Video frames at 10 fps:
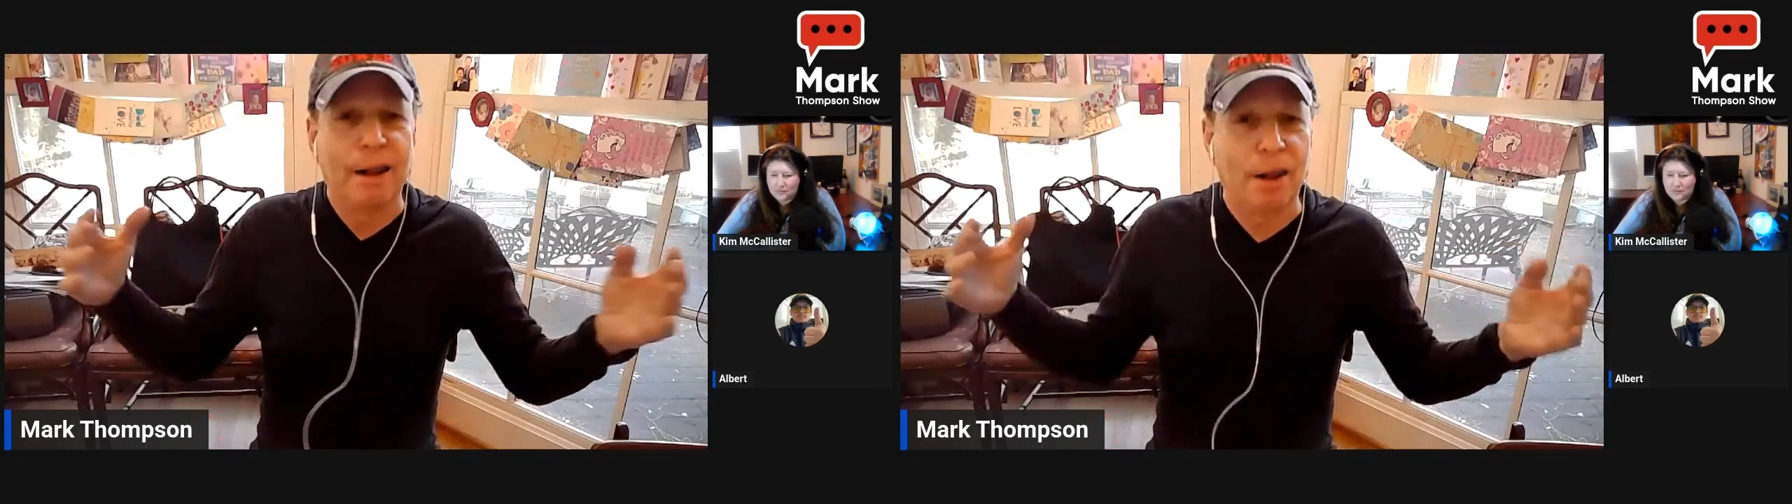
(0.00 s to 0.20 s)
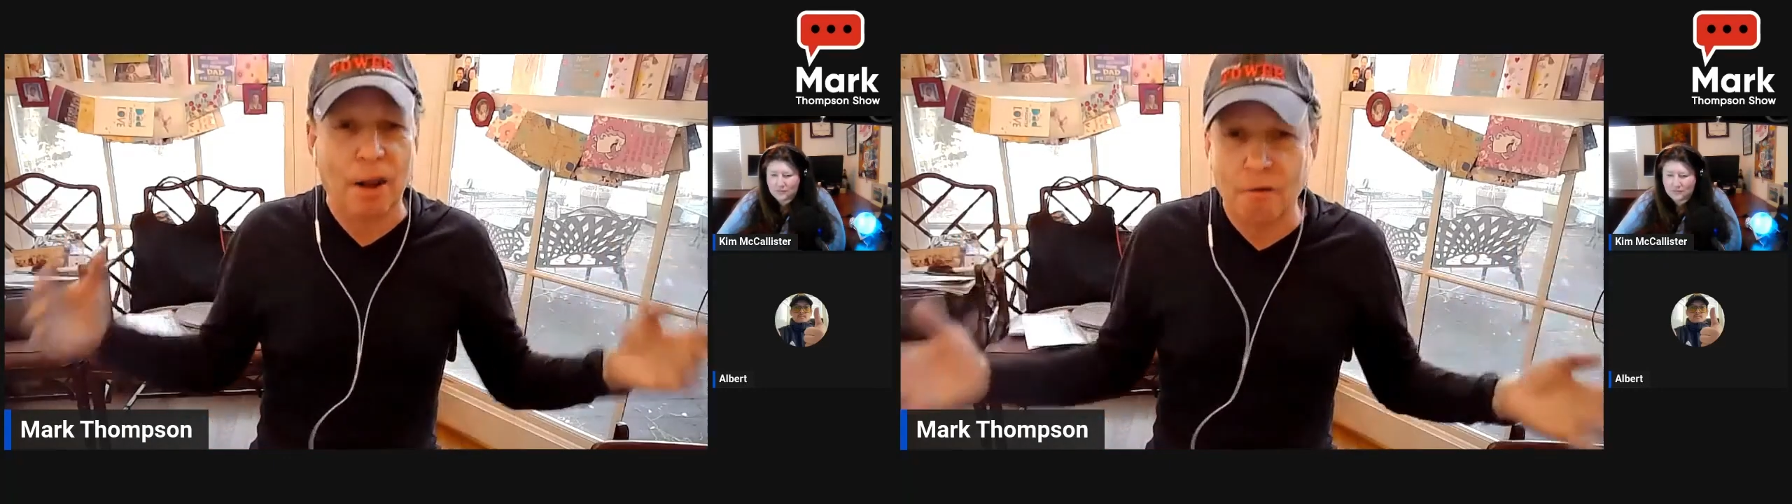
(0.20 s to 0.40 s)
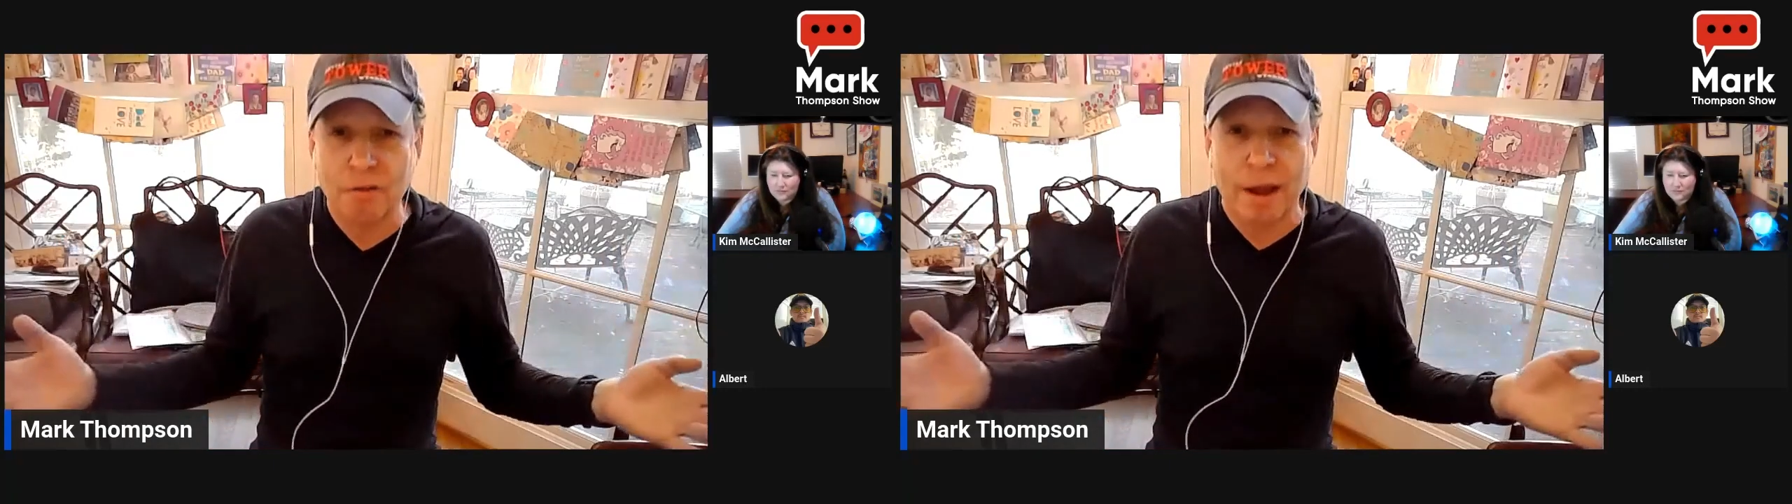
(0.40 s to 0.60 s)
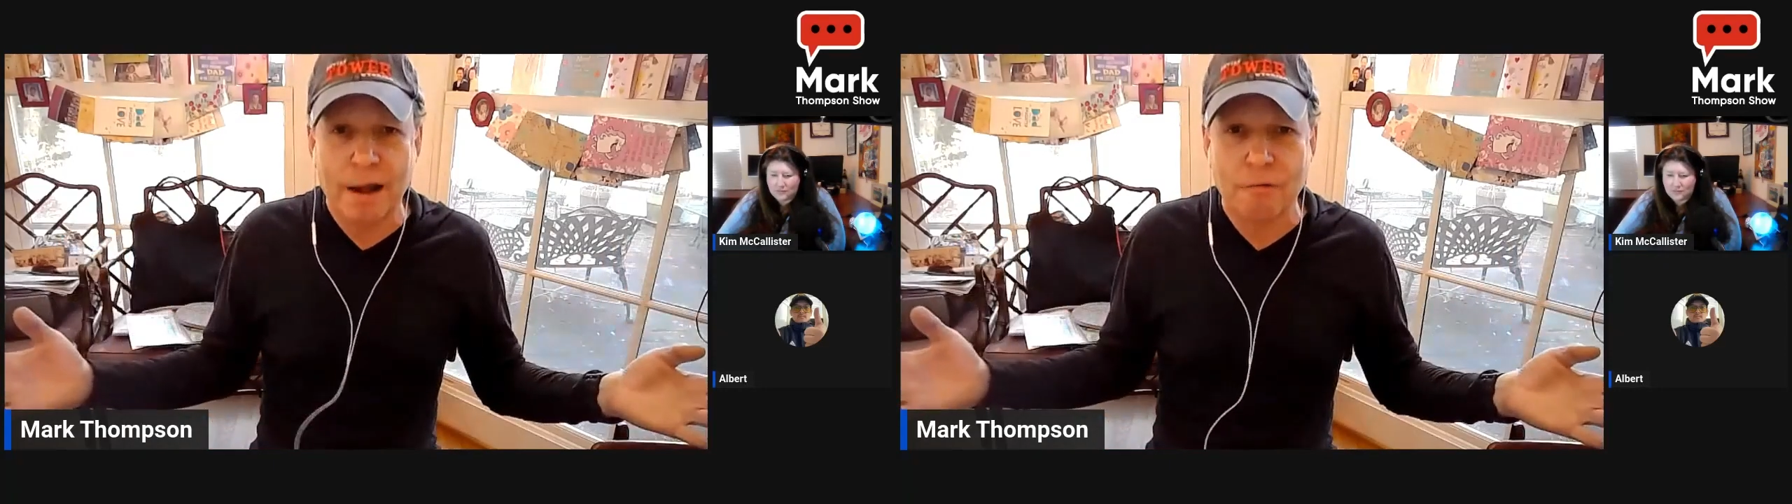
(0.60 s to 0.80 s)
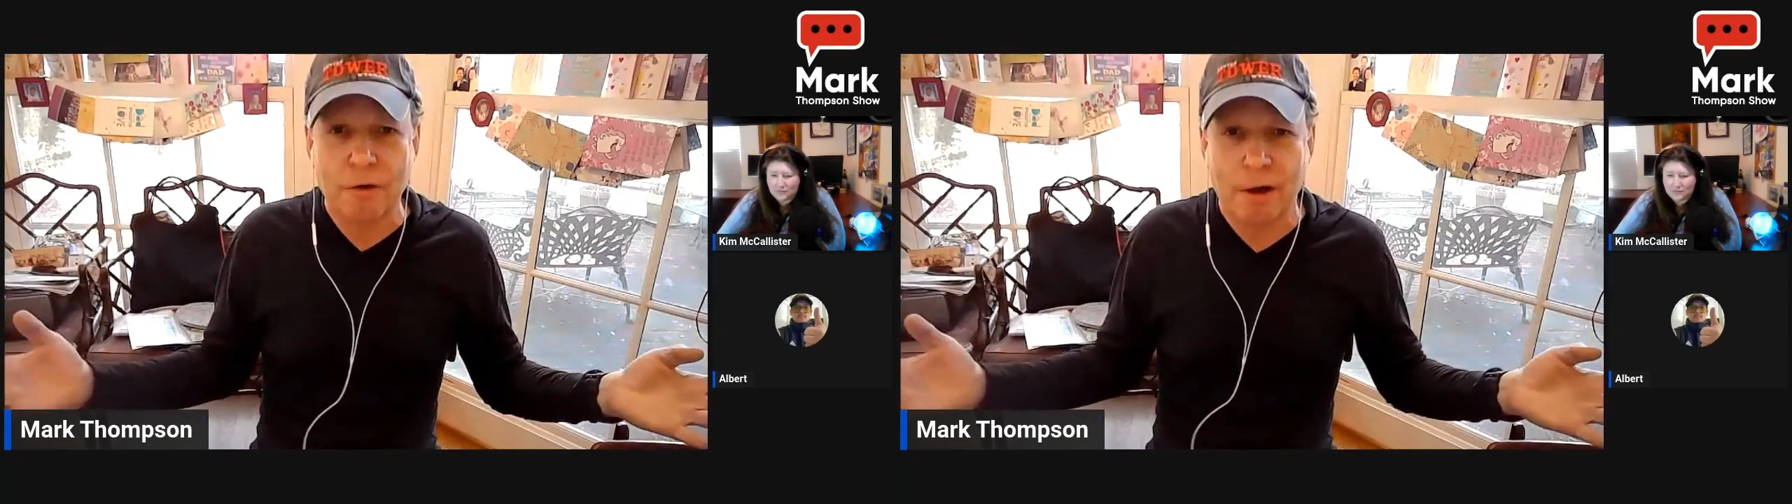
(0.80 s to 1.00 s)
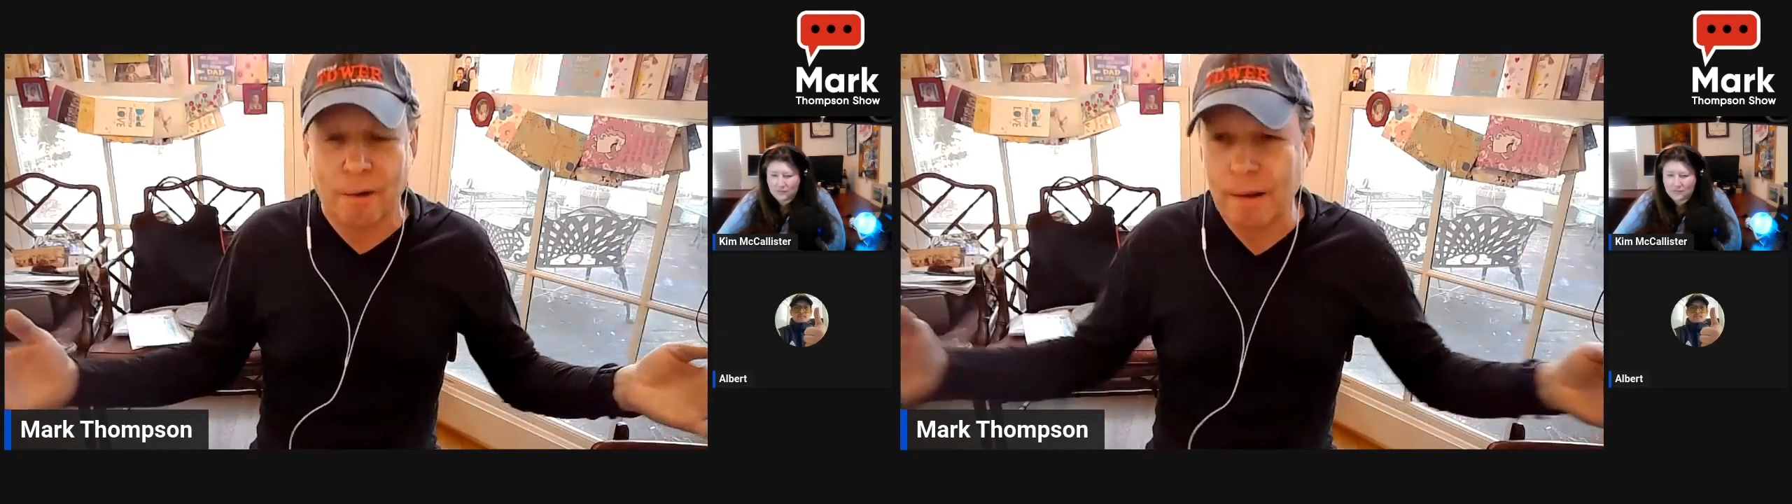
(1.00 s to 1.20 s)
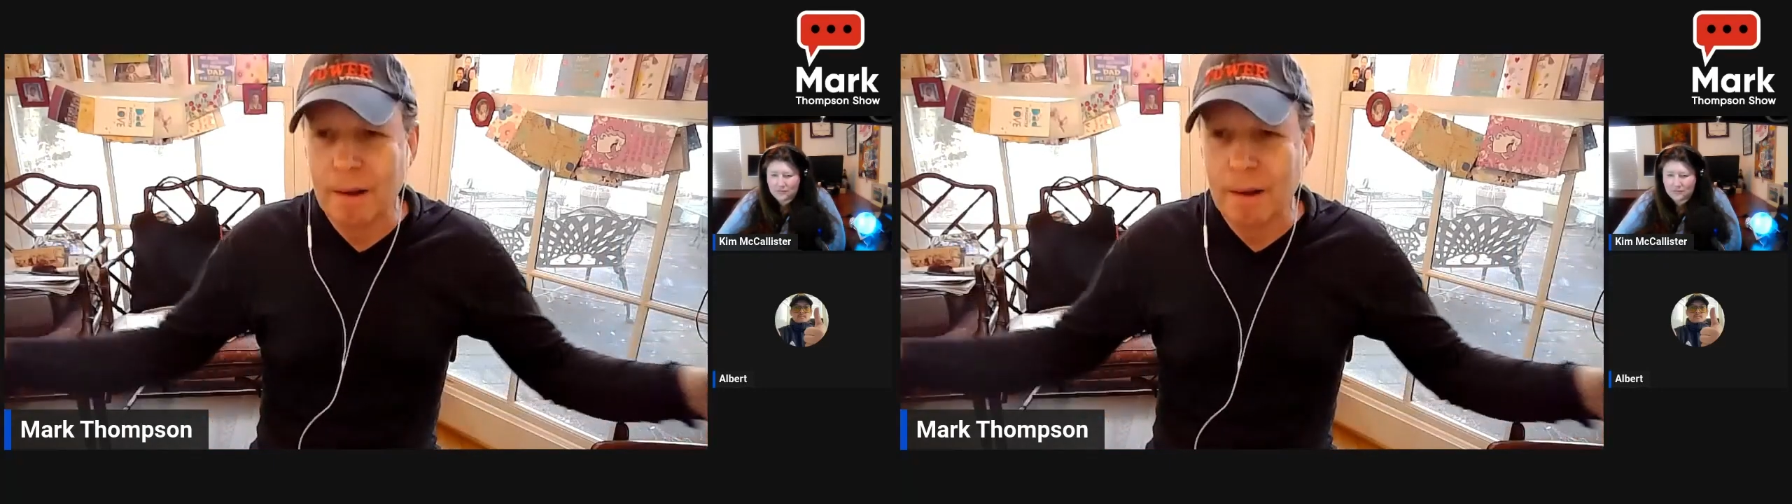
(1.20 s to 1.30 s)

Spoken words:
love the NFL,